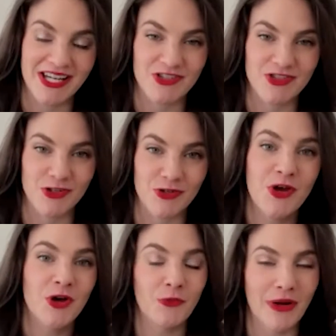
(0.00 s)
issue
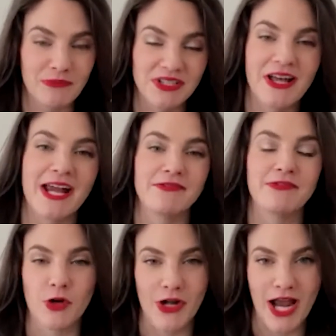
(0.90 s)
when malign
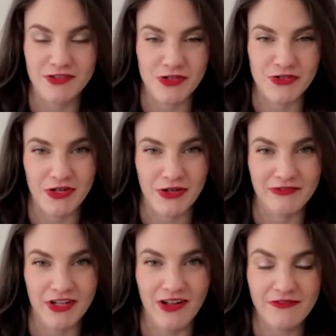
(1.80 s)
foreign actors are
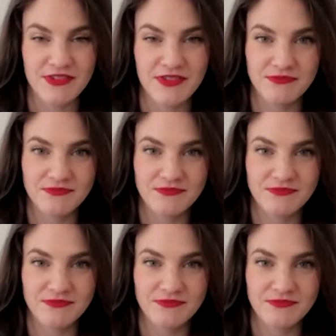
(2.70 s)
involved.